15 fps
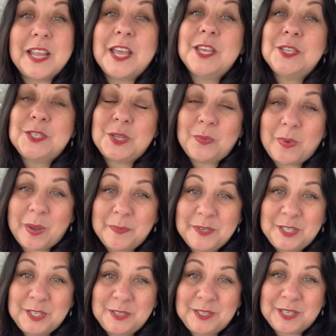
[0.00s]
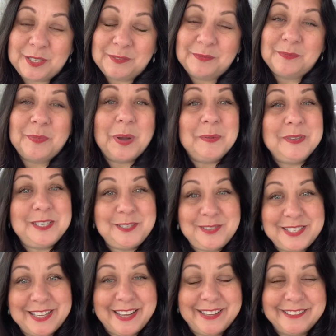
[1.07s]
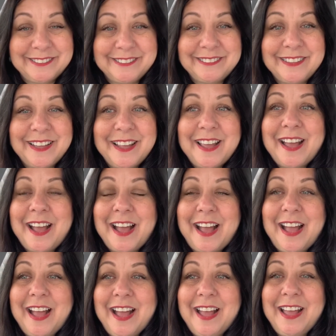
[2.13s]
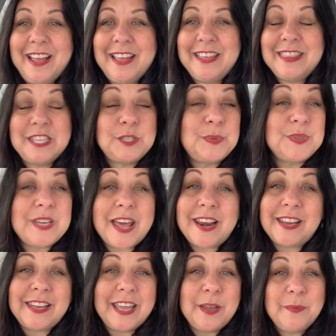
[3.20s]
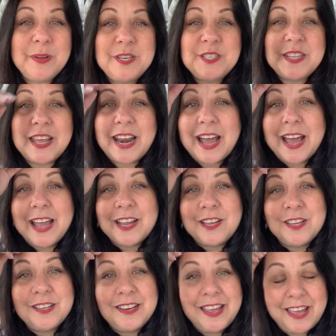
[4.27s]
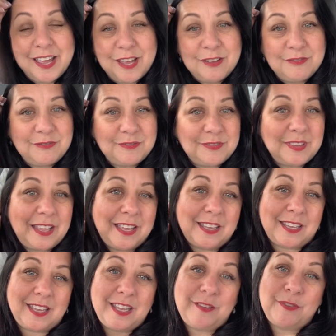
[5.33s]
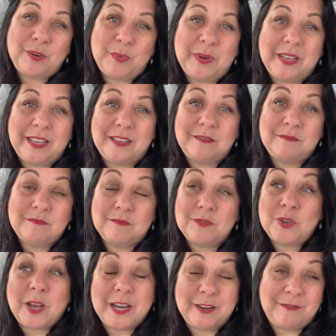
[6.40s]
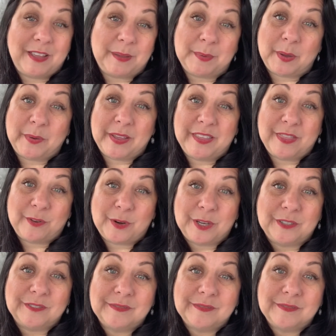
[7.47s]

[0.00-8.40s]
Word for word: So what would you do? What would you say? I, this was not a language that I could have like even really tried to fake my way through.